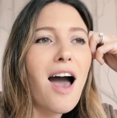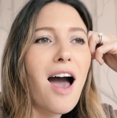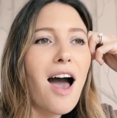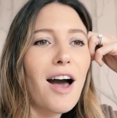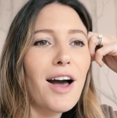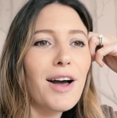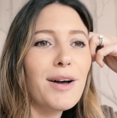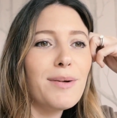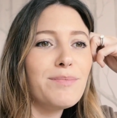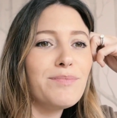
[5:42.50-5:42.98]

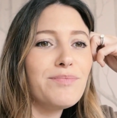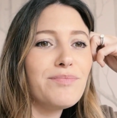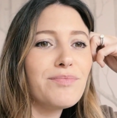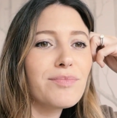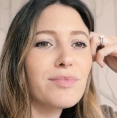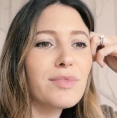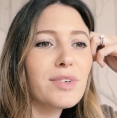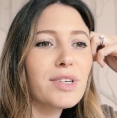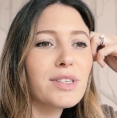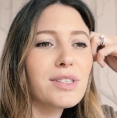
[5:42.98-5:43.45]

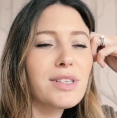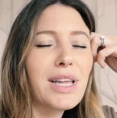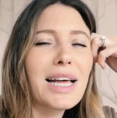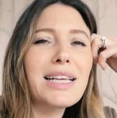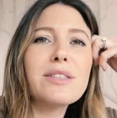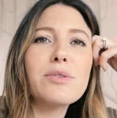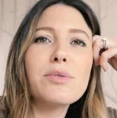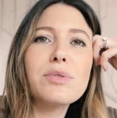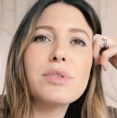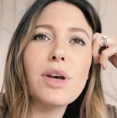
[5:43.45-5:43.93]
So
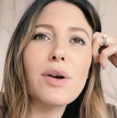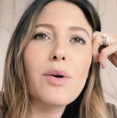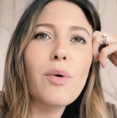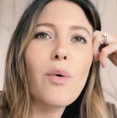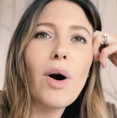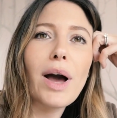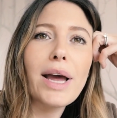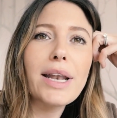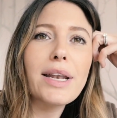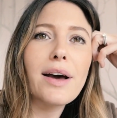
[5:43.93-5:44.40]
that's also
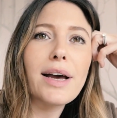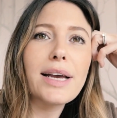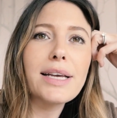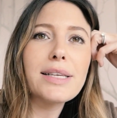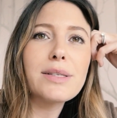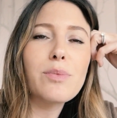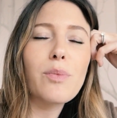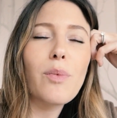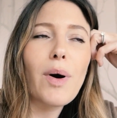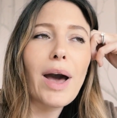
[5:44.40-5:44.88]
quite a
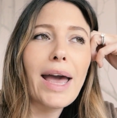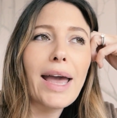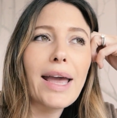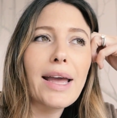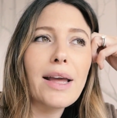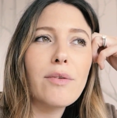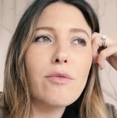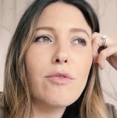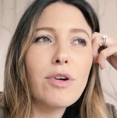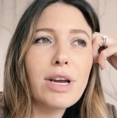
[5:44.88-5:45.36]
nice
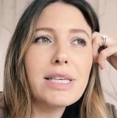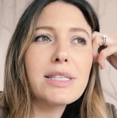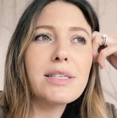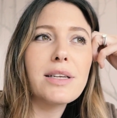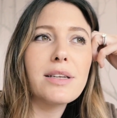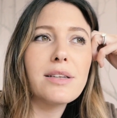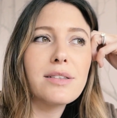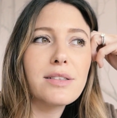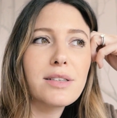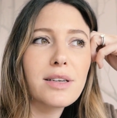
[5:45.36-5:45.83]

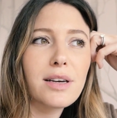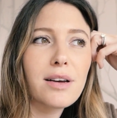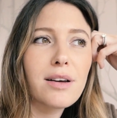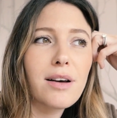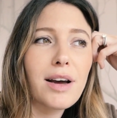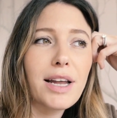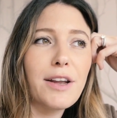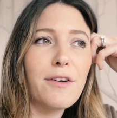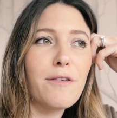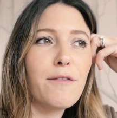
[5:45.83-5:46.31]
reason to
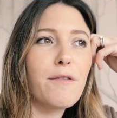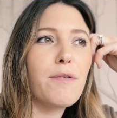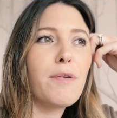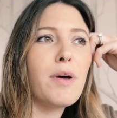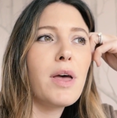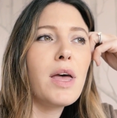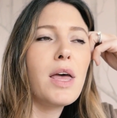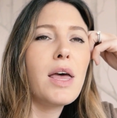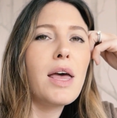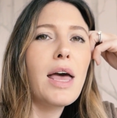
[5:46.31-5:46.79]
kind of
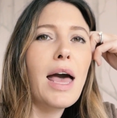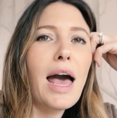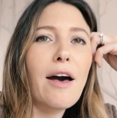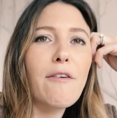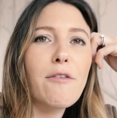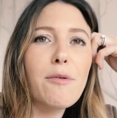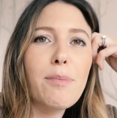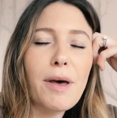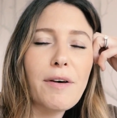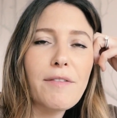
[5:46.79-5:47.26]

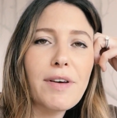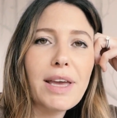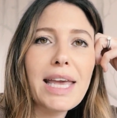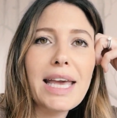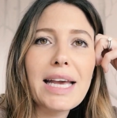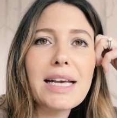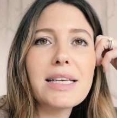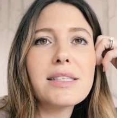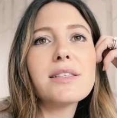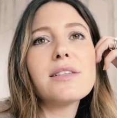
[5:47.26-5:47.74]
have a bit of a
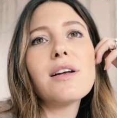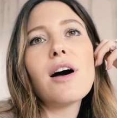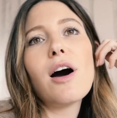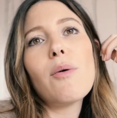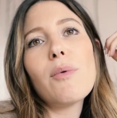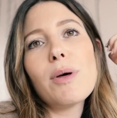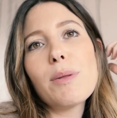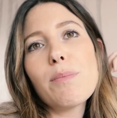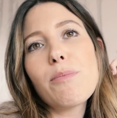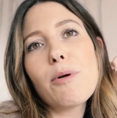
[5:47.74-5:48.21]

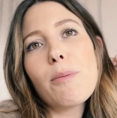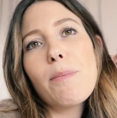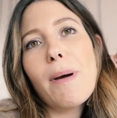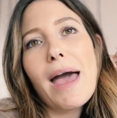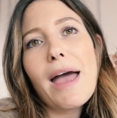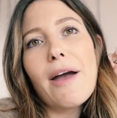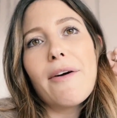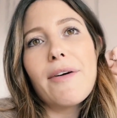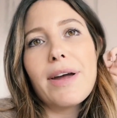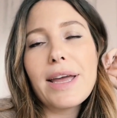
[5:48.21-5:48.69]
kickstart with
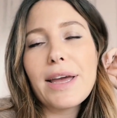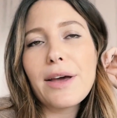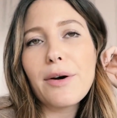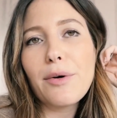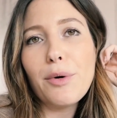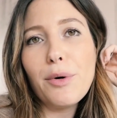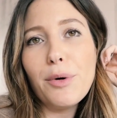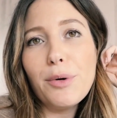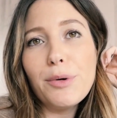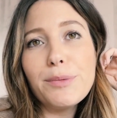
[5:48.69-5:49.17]
preparing it
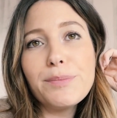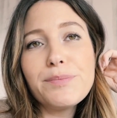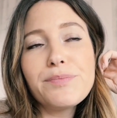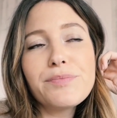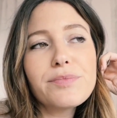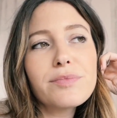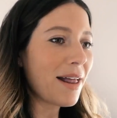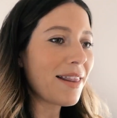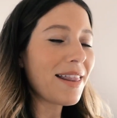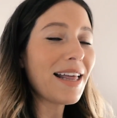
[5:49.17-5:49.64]
all.
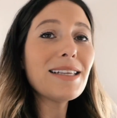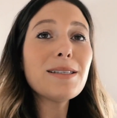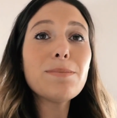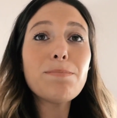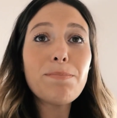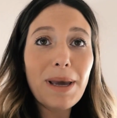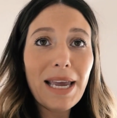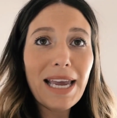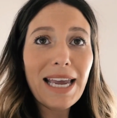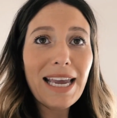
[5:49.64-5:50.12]
There's
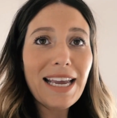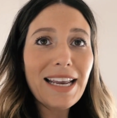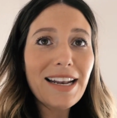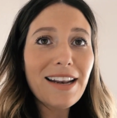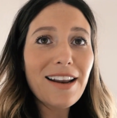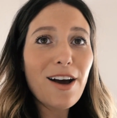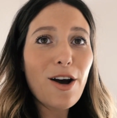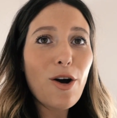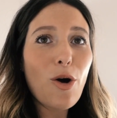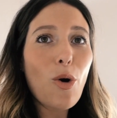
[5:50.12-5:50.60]

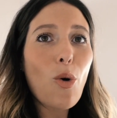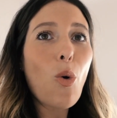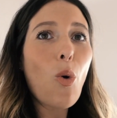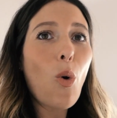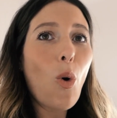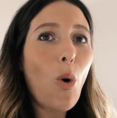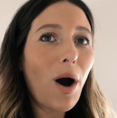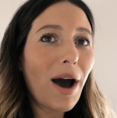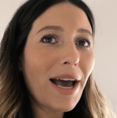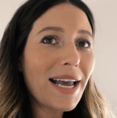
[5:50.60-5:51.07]
been
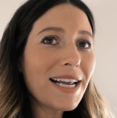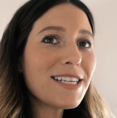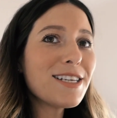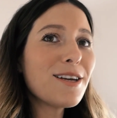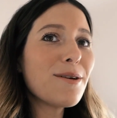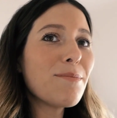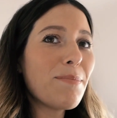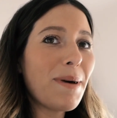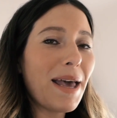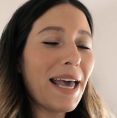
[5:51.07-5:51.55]

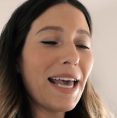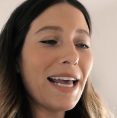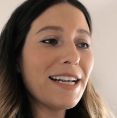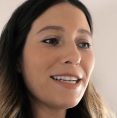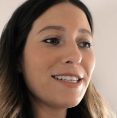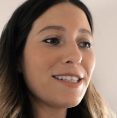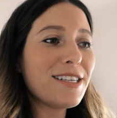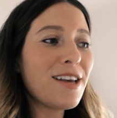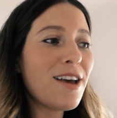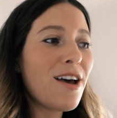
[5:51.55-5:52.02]
quite a
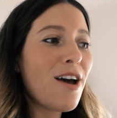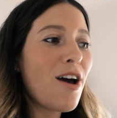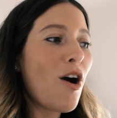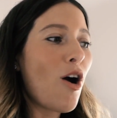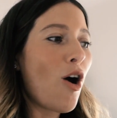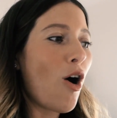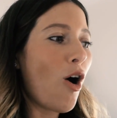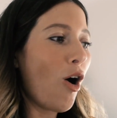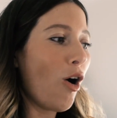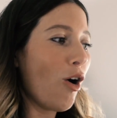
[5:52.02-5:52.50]
bit
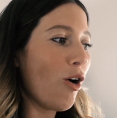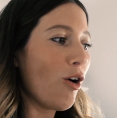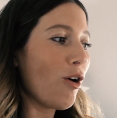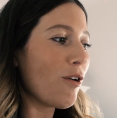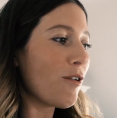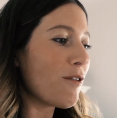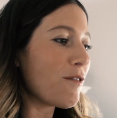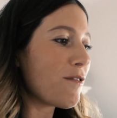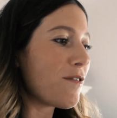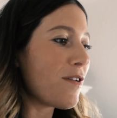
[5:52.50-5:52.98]

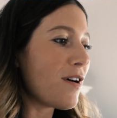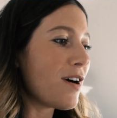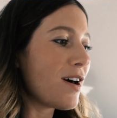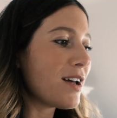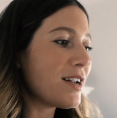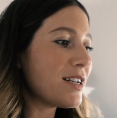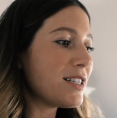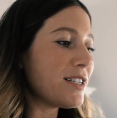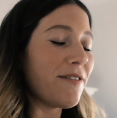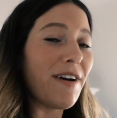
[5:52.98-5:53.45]
of
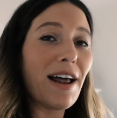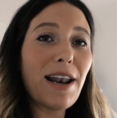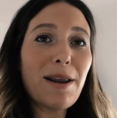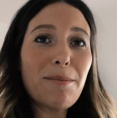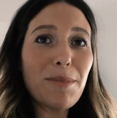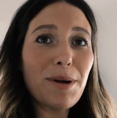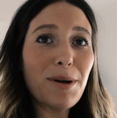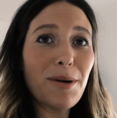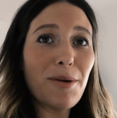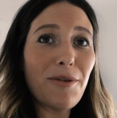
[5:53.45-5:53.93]

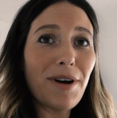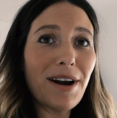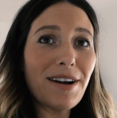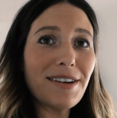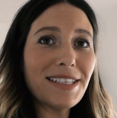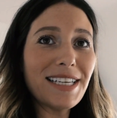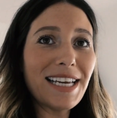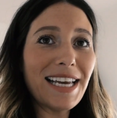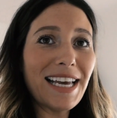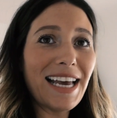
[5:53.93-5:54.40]
development
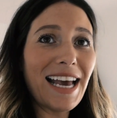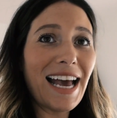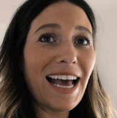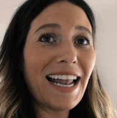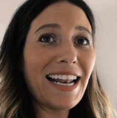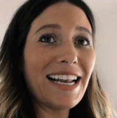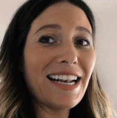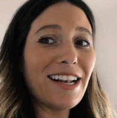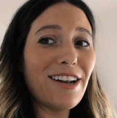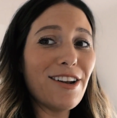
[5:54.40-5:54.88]
around here,
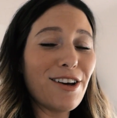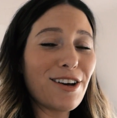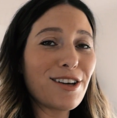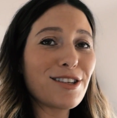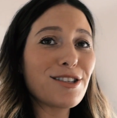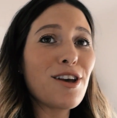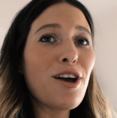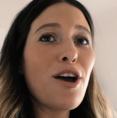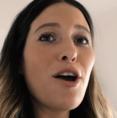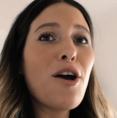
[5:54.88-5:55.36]
and it
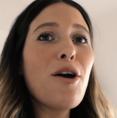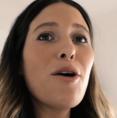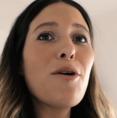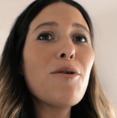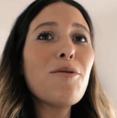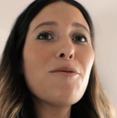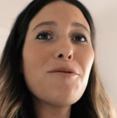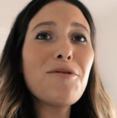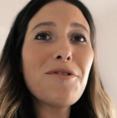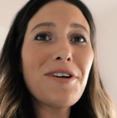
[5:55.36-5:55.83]
looks
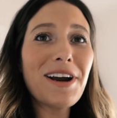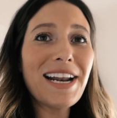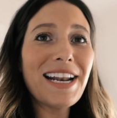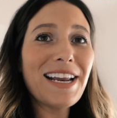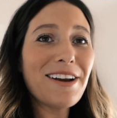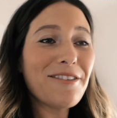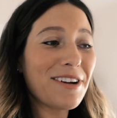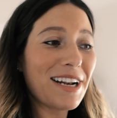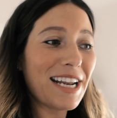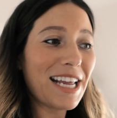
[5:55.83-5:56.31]

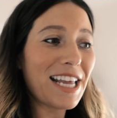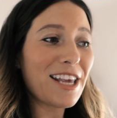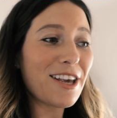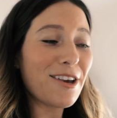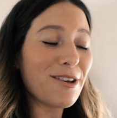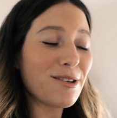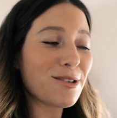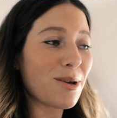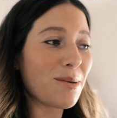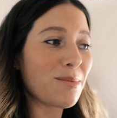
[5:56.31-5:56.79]
really, really
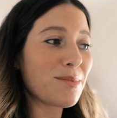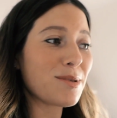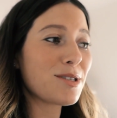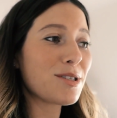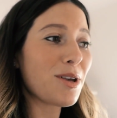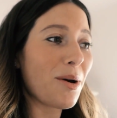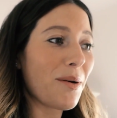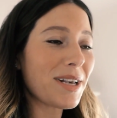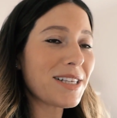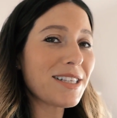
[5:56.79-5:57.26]
cute. So I'm
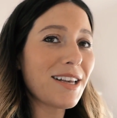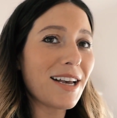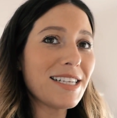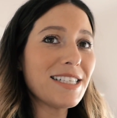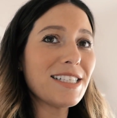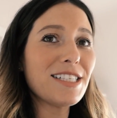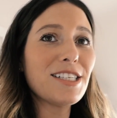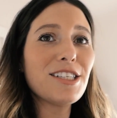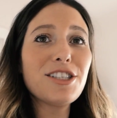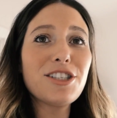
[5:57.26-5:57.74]
so
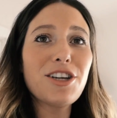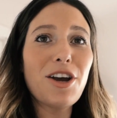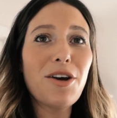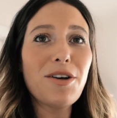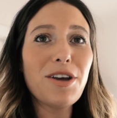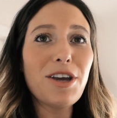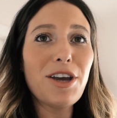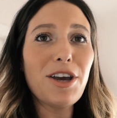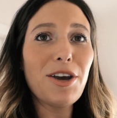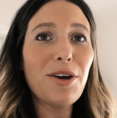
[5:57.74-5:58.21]
excited to show
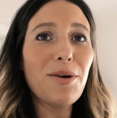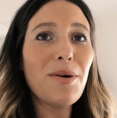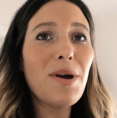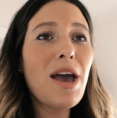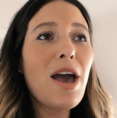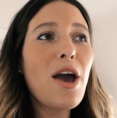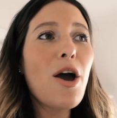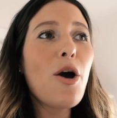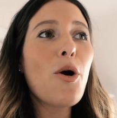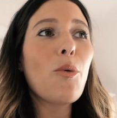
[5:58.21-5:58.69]
you.
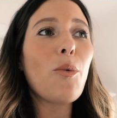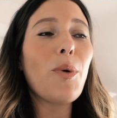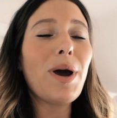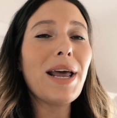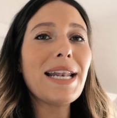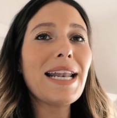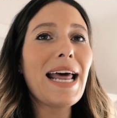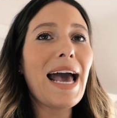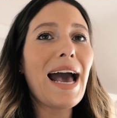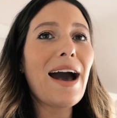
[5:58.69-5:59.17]

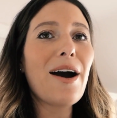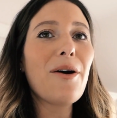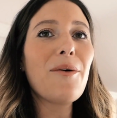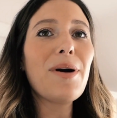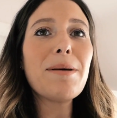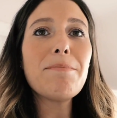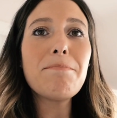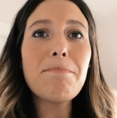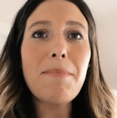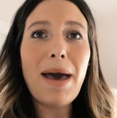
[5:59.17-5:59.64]
We're
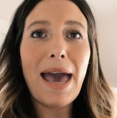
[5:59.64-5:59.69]
now in